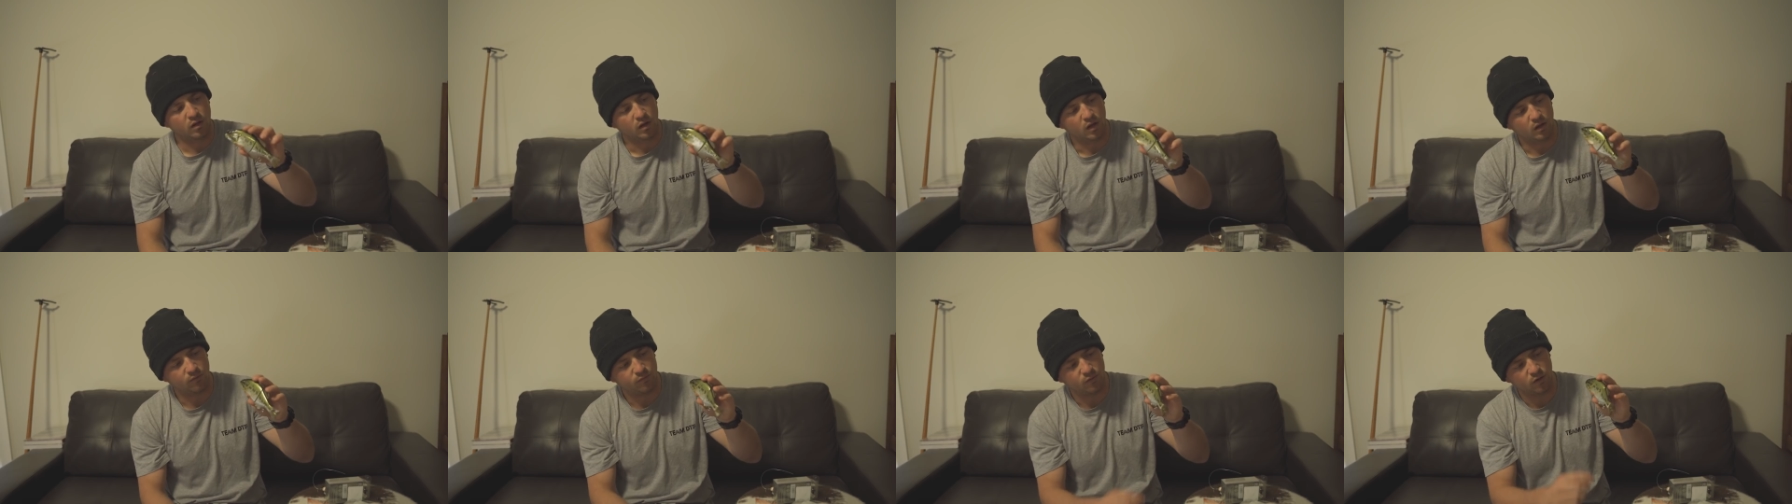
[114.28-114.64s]

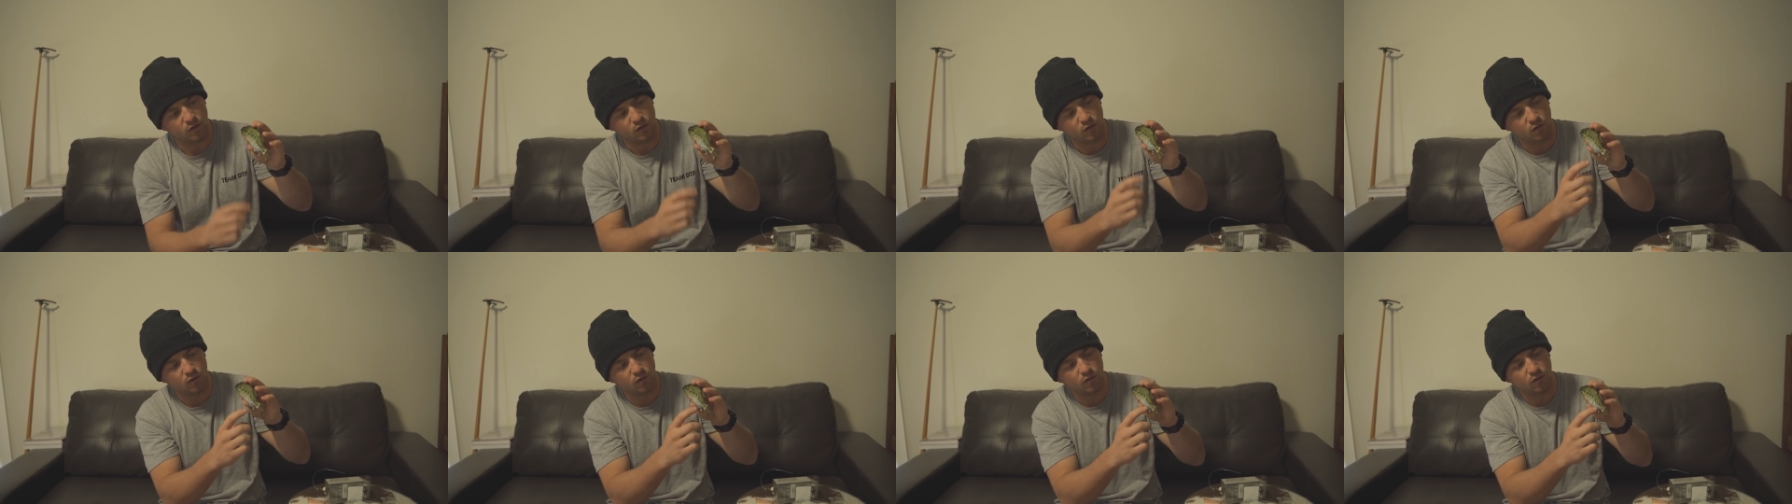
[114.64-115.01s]
if you
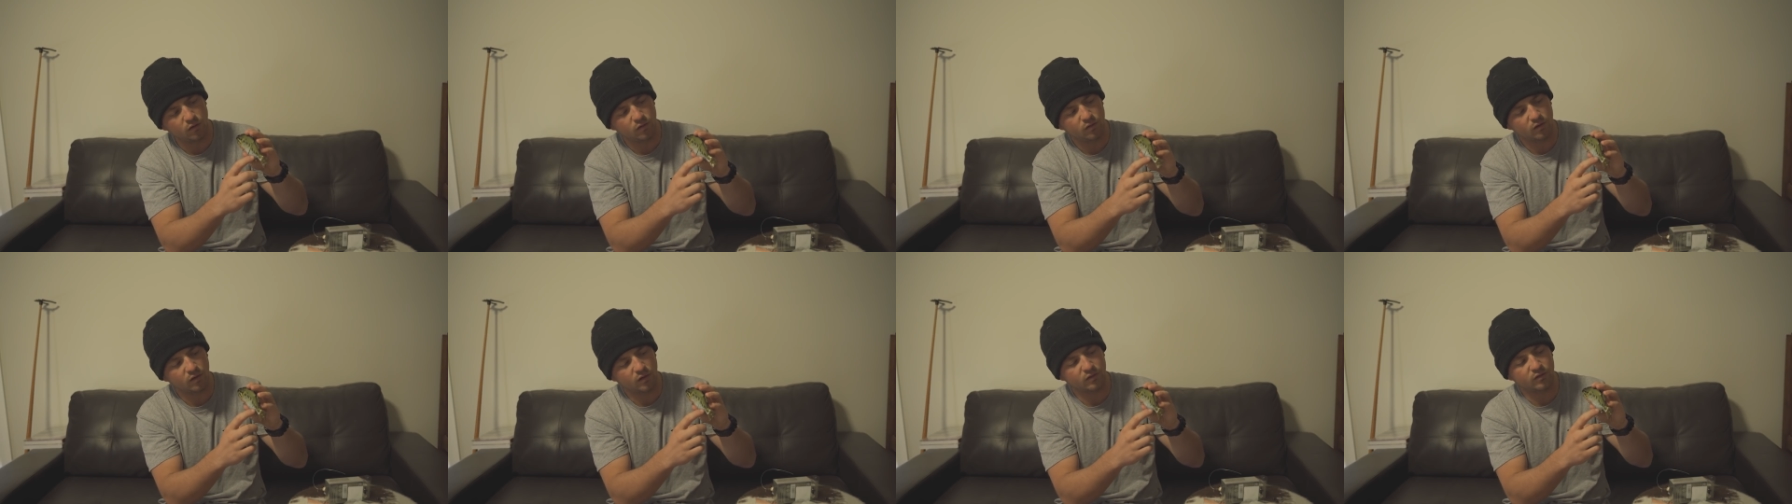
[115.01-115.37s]

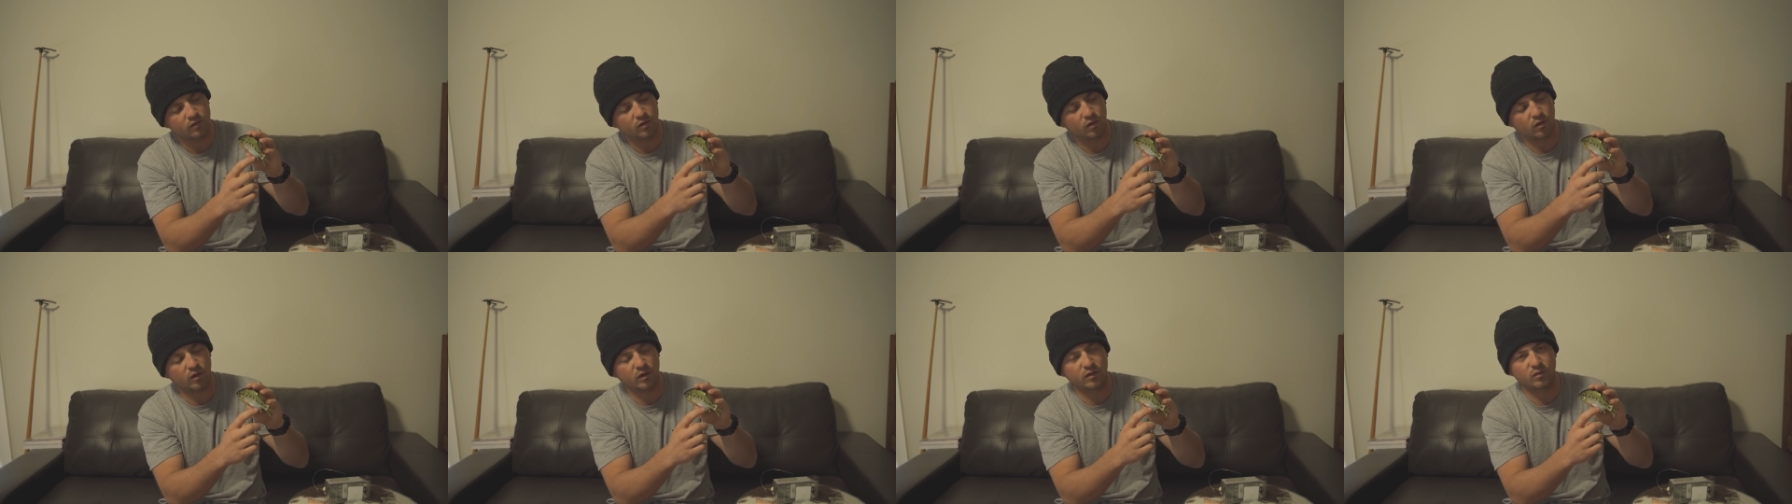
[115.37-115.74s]
use a
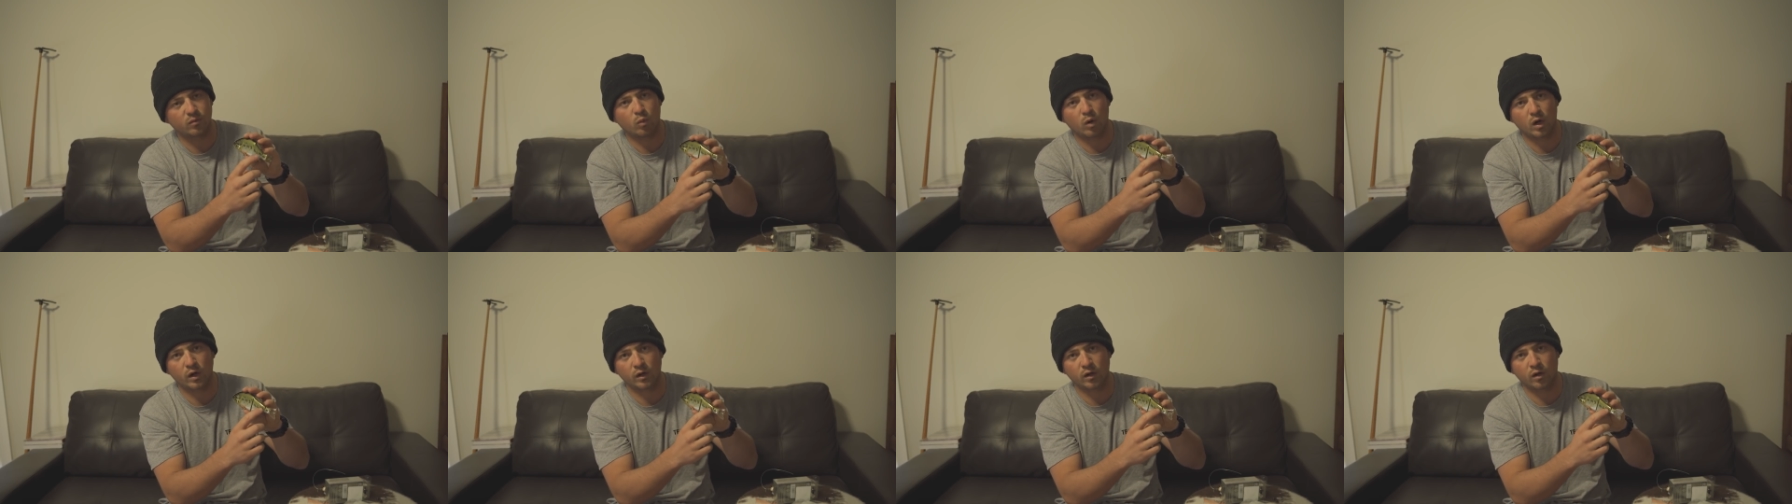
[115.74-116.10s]
size
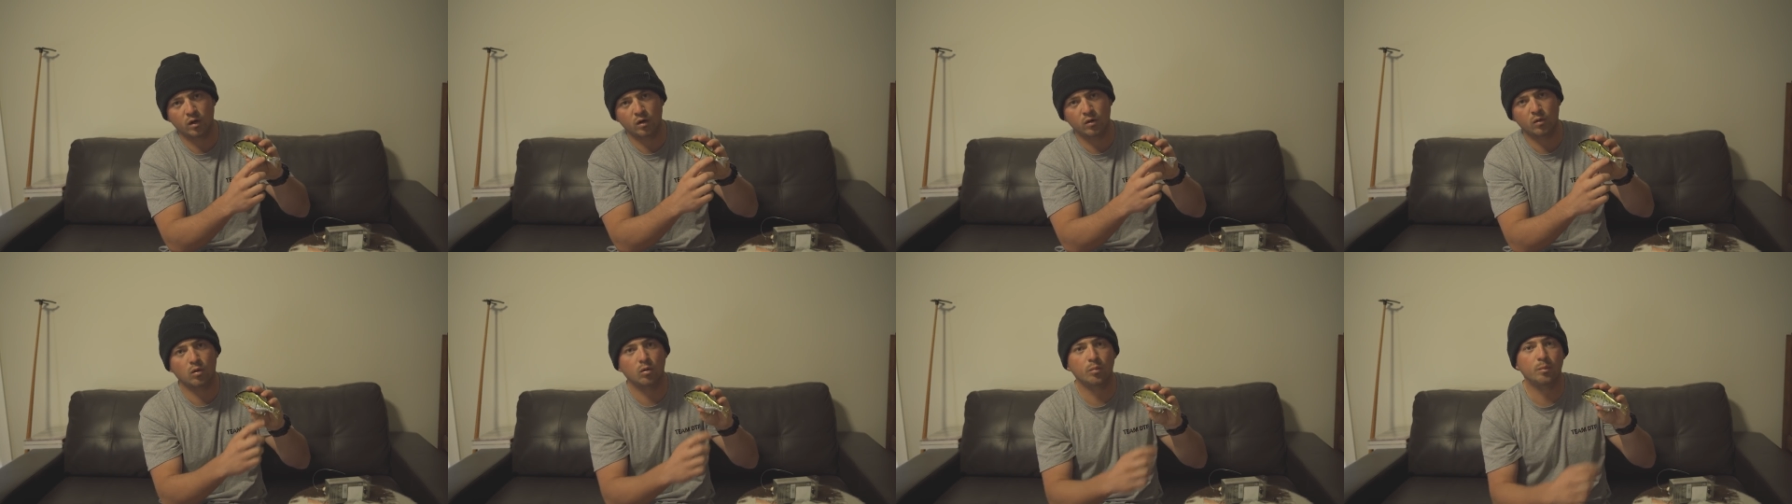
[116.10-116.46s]
10
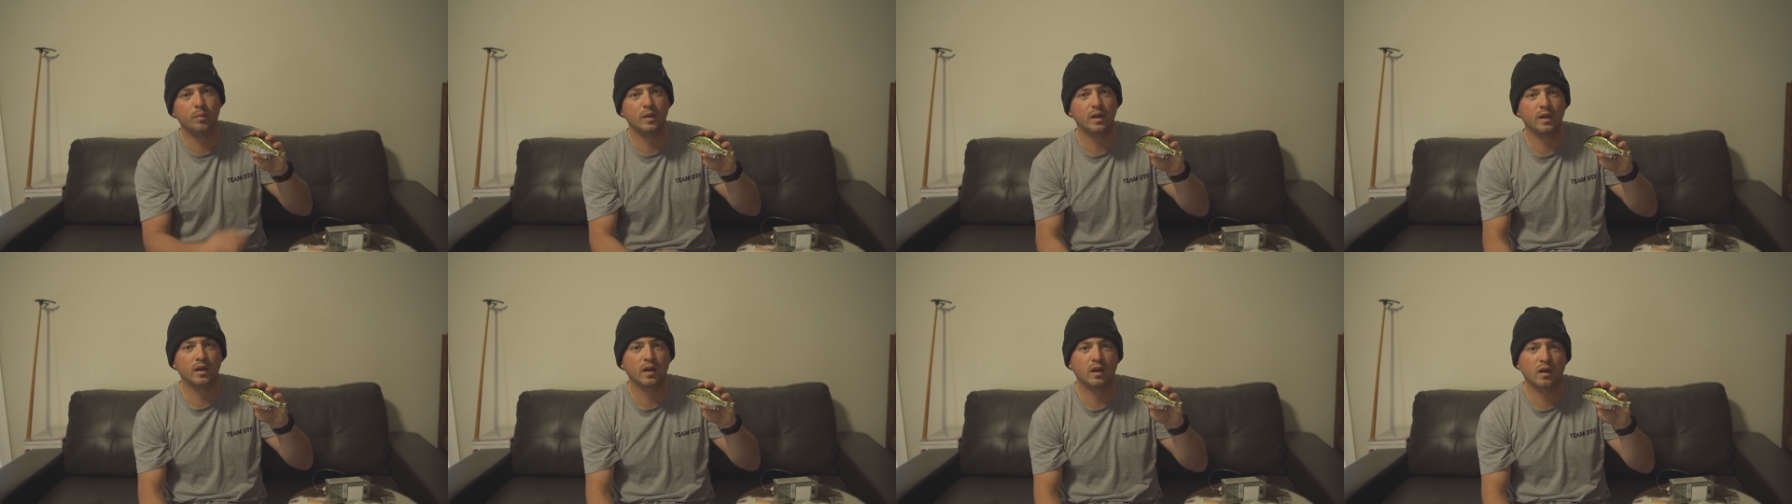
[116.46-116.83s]
or
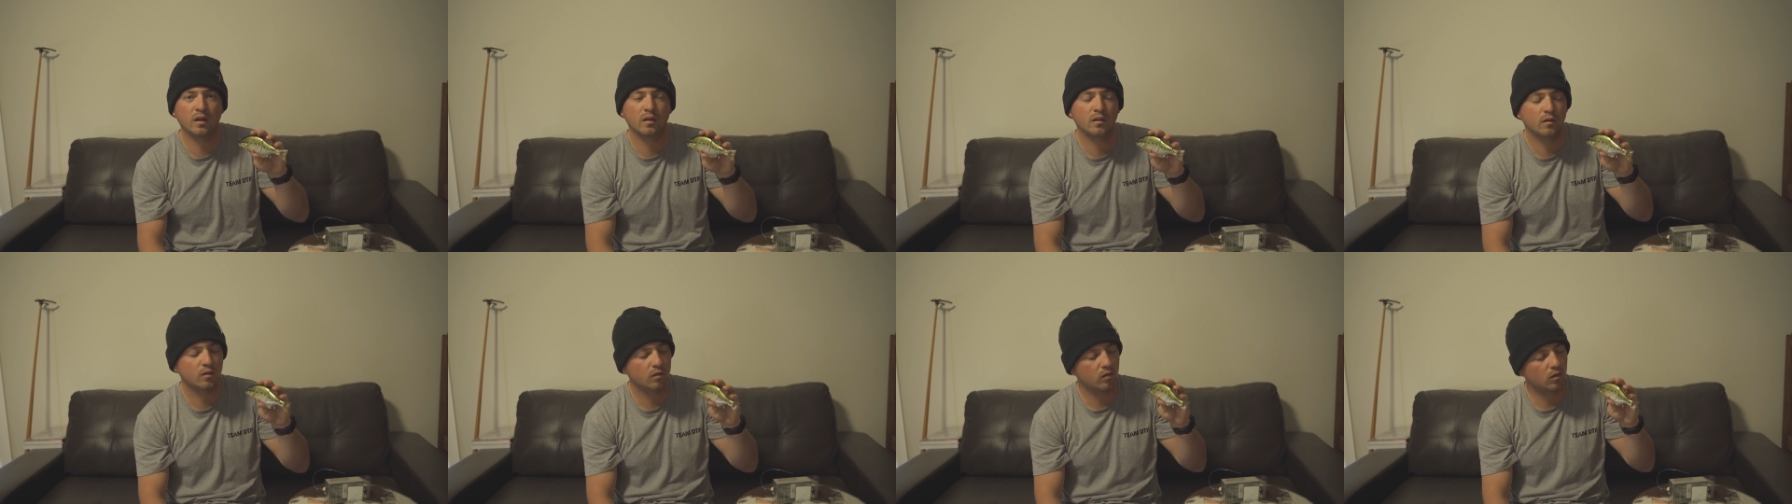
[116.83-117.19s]

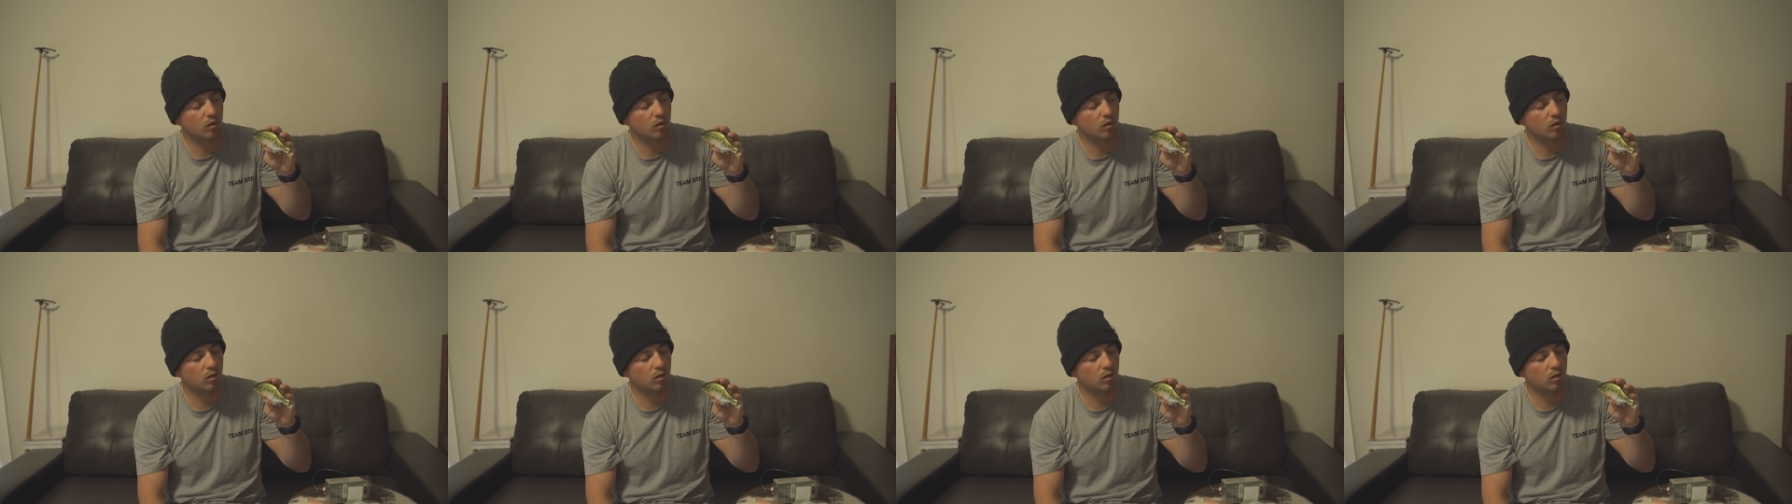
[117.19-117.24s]
bigger